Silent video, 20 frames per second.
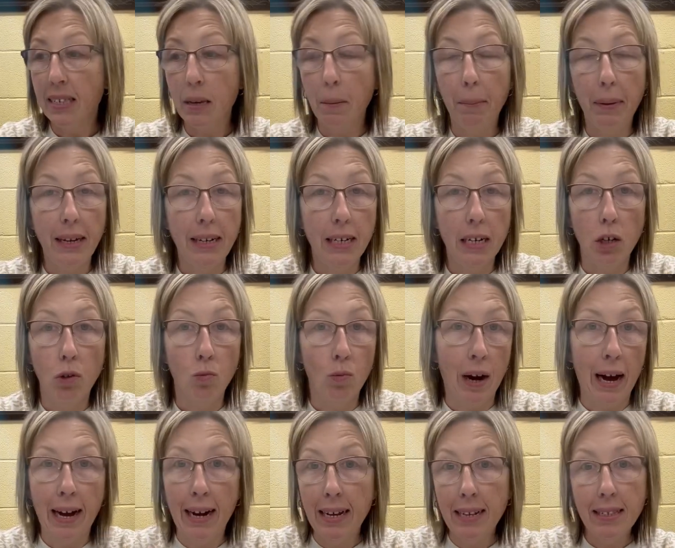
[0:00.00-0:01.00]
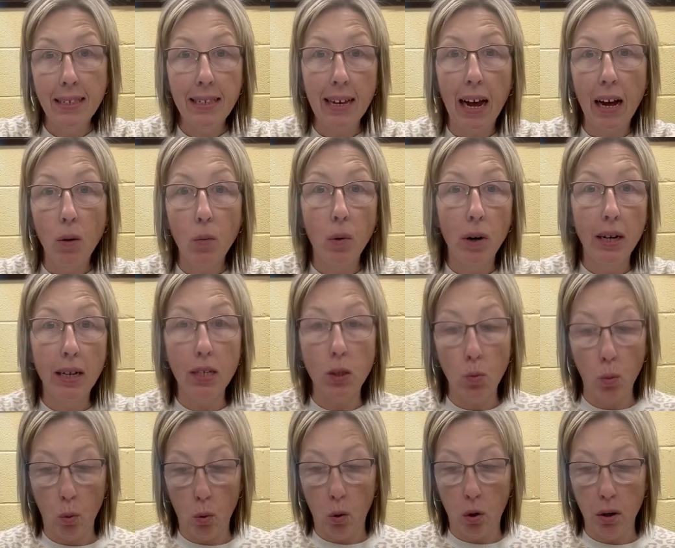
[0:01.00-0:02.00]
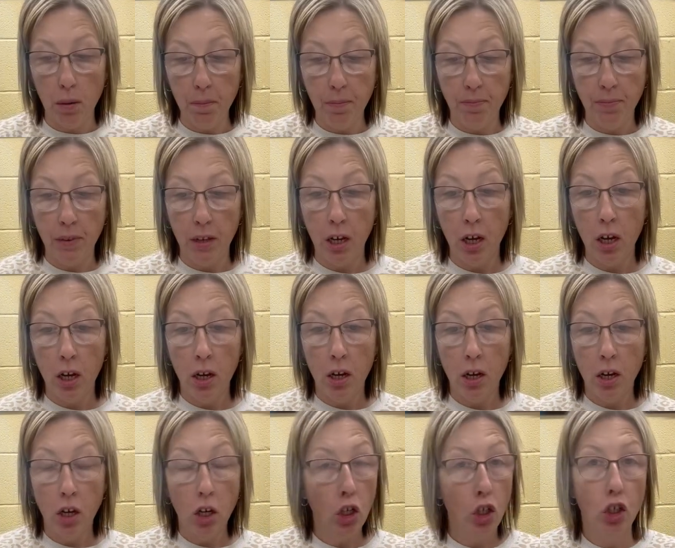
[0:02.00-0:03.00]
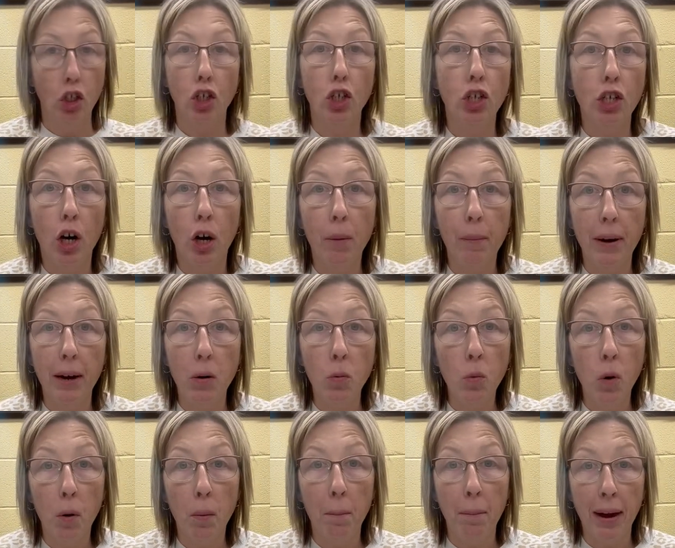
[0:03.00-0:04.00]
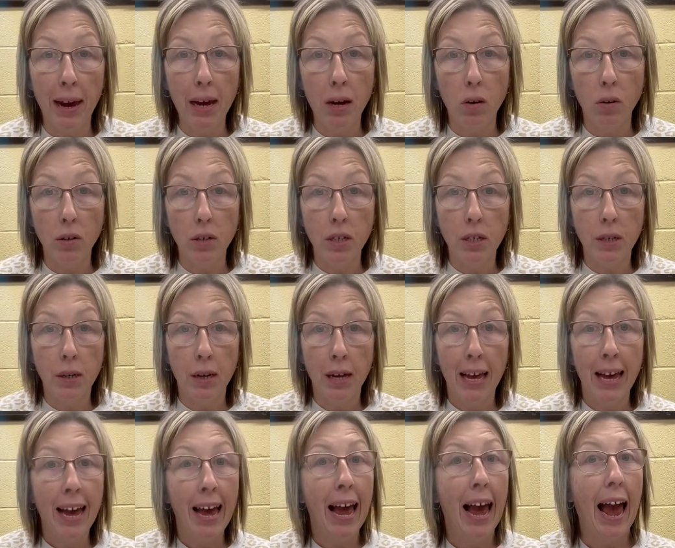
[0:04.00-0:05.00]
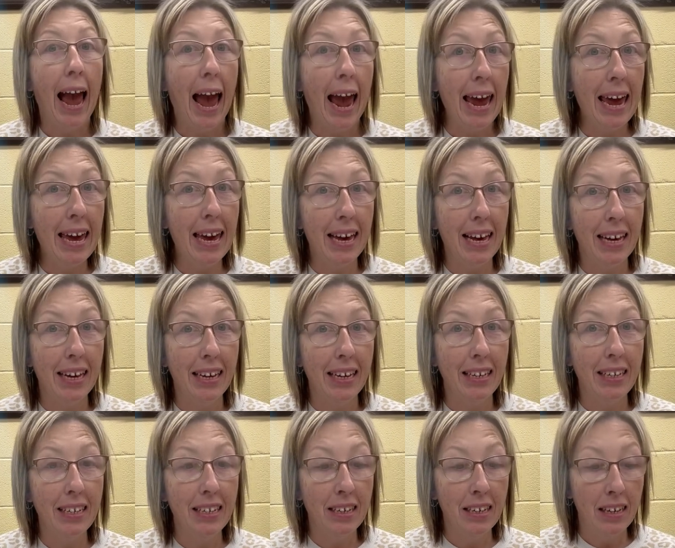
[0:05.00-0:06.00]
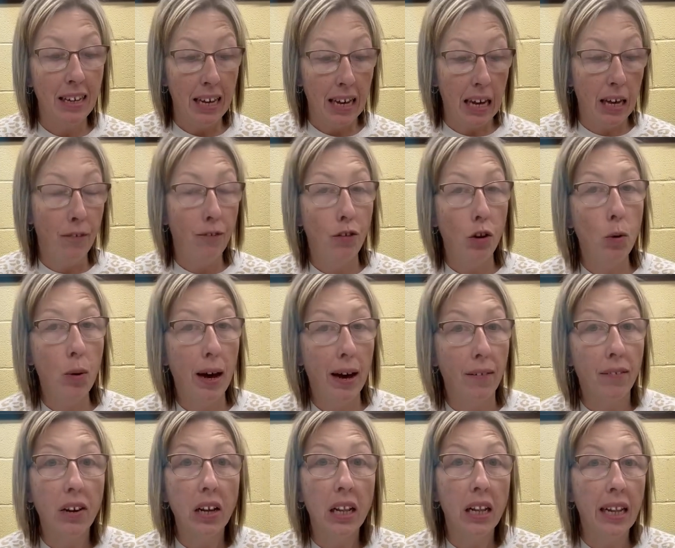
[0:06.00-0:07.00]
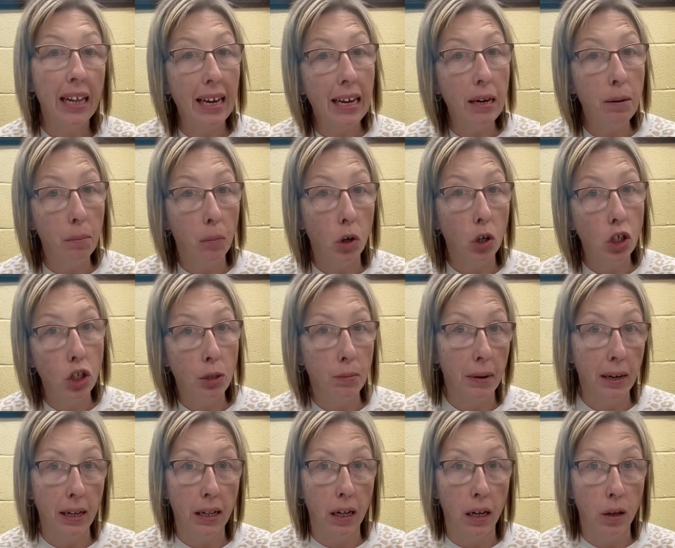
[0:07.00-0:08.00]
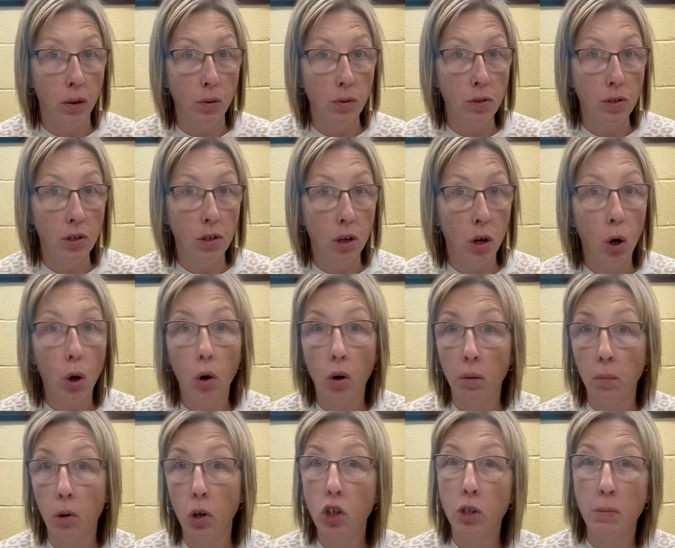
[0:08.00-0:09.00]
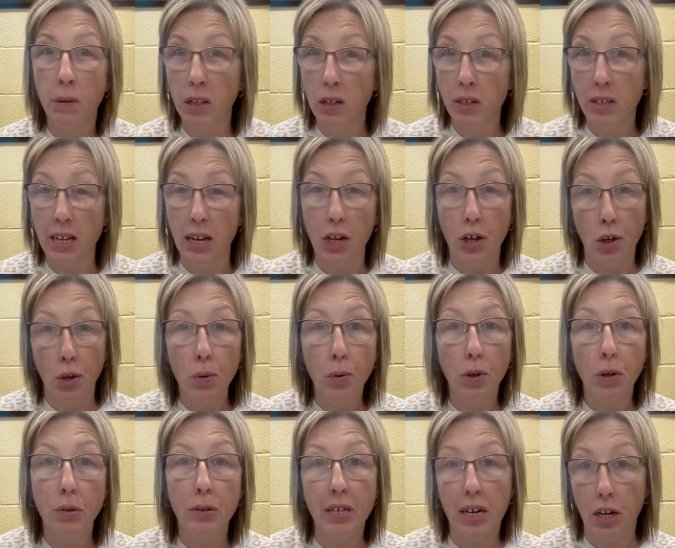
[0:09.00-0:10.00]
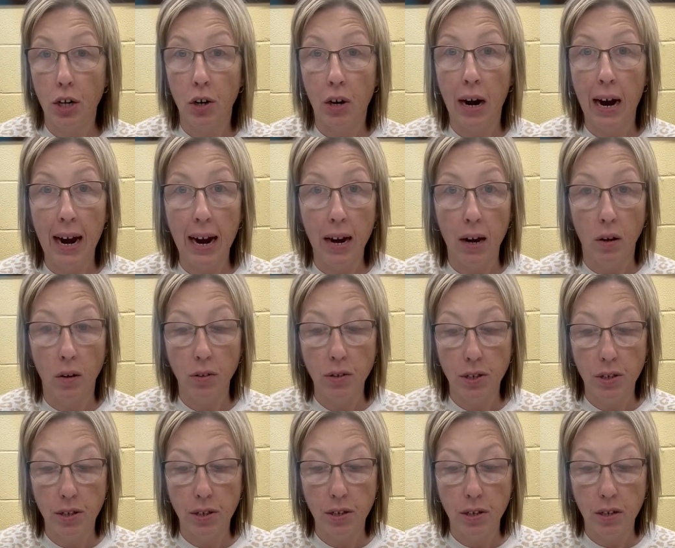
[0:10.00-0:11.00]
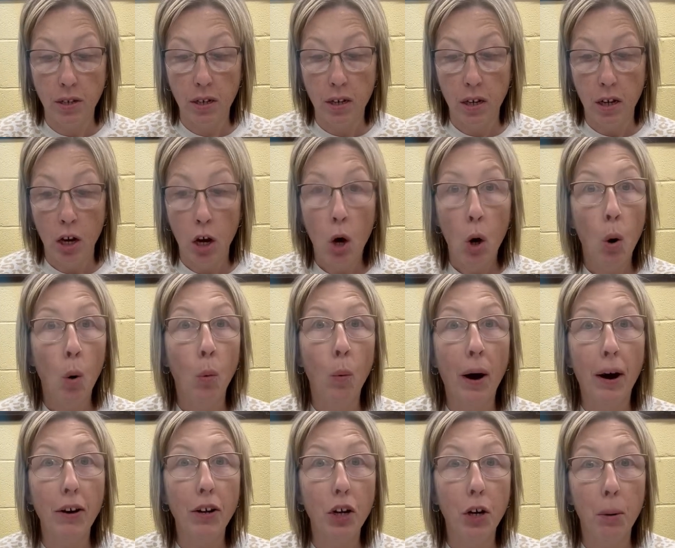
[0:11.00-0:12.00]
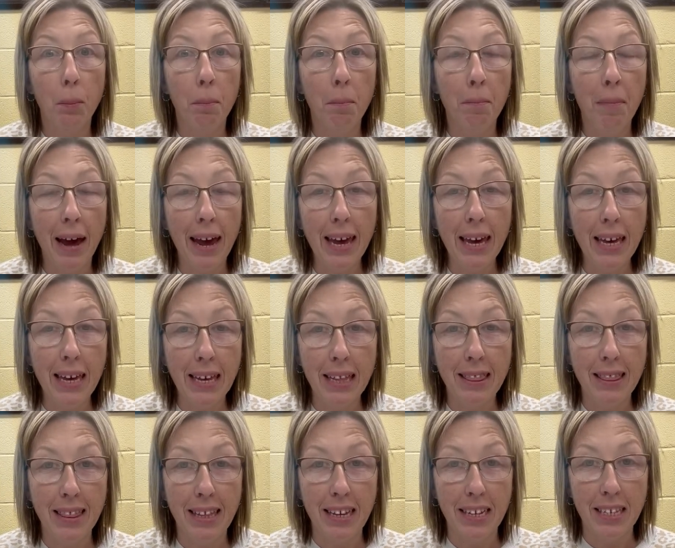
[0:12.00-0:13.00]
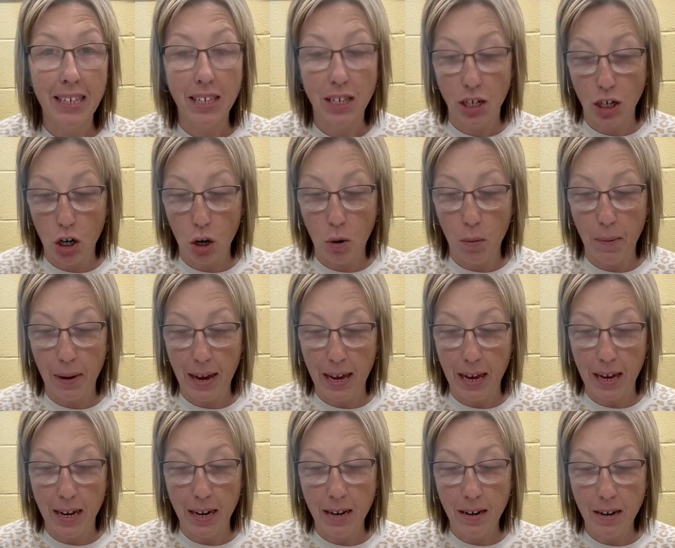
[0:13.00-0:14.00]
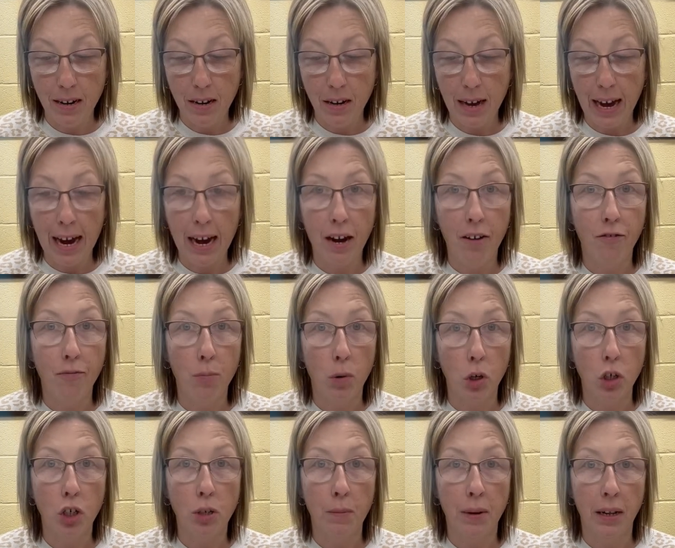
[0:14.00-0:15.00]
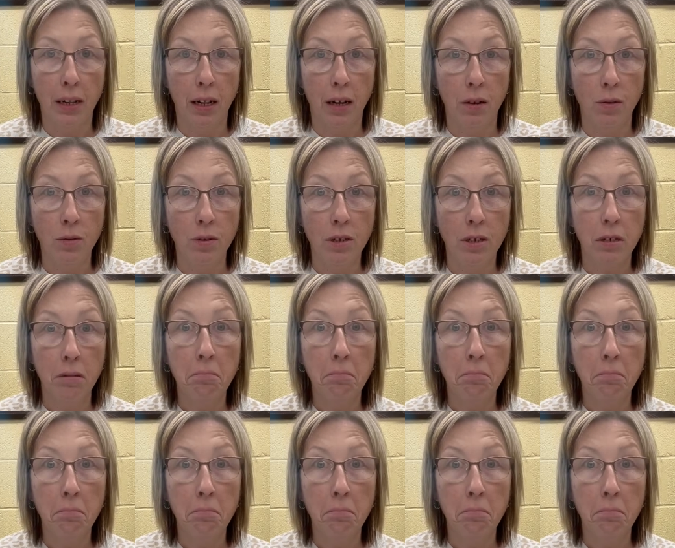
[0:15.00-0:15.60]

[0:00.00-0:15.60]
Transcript: can be done right inside where it's warm. Your snowman won't melt. And if you have clean marshmallows or marshmallows that you use at your house, while you're making this snowman out of marshmallows,